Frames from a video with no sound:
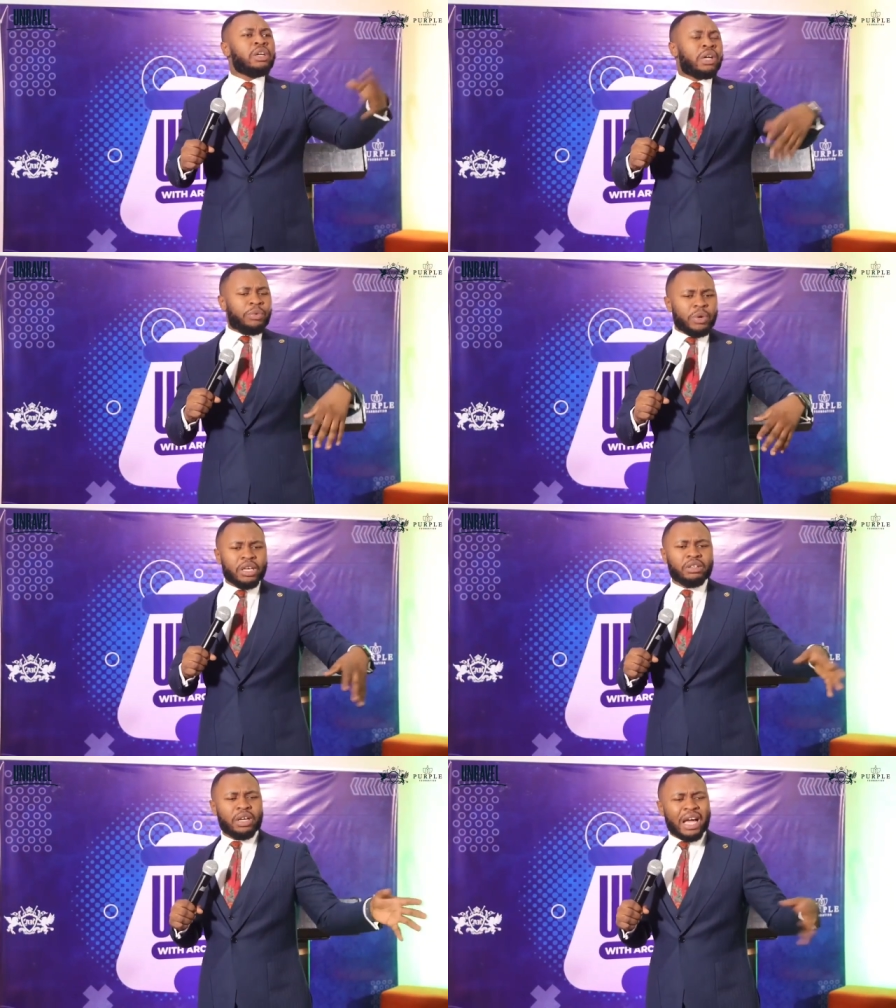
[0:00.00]
Can
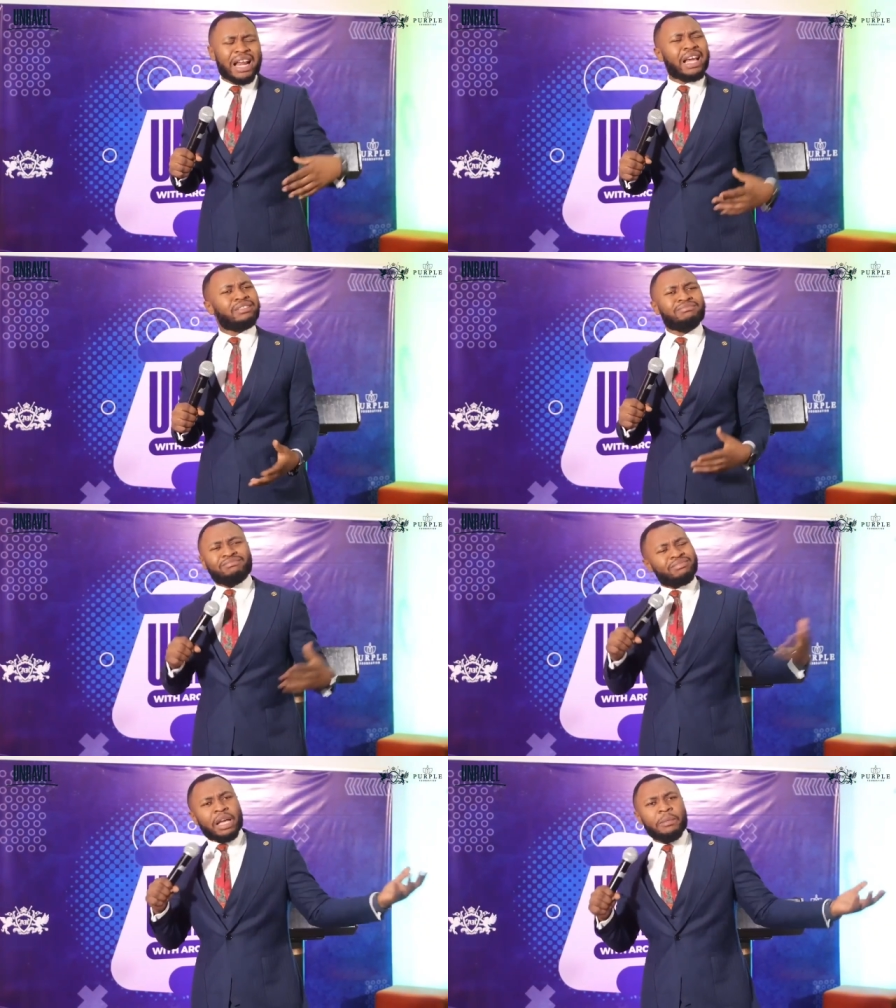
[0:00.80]
we? And I,
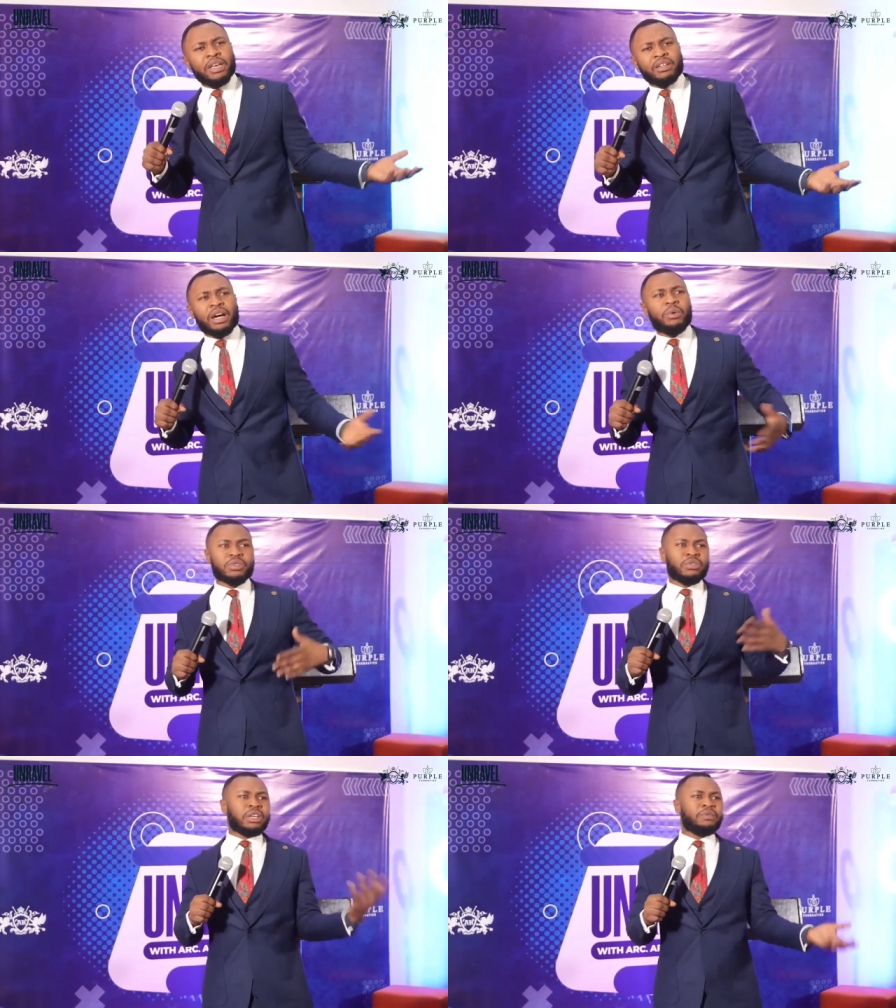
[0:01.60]
I mean, I
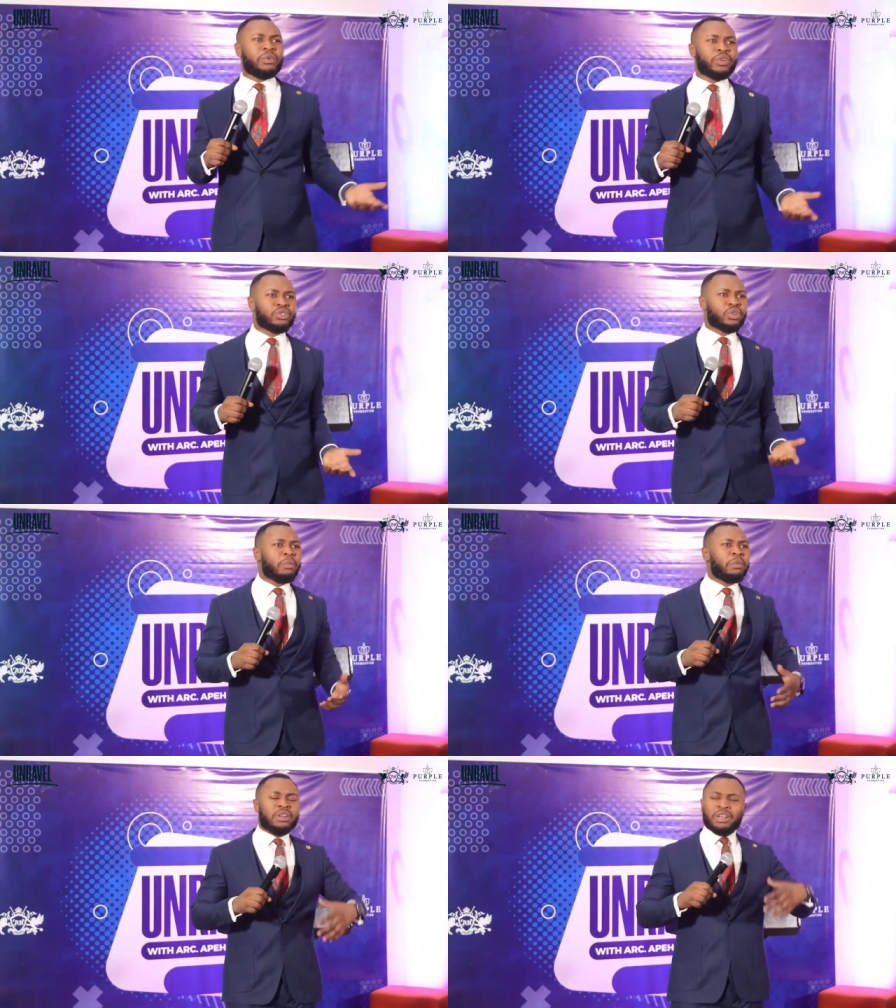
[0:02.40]
was looking for a
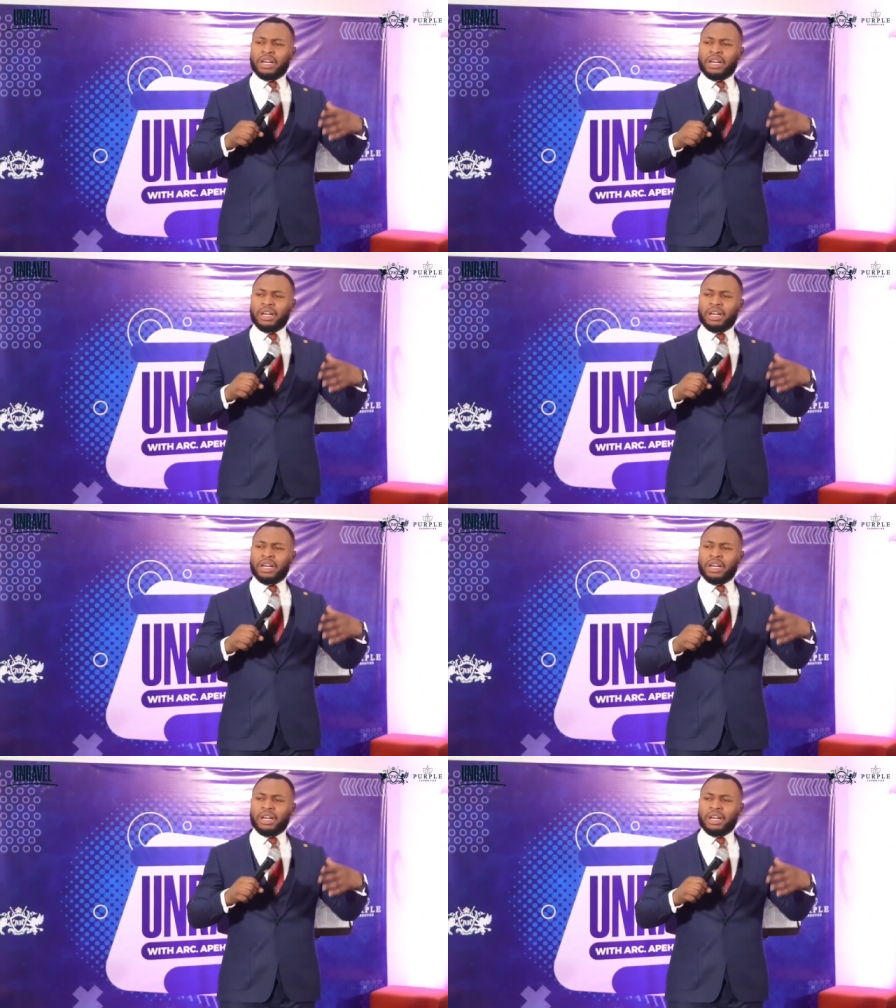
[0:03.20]
job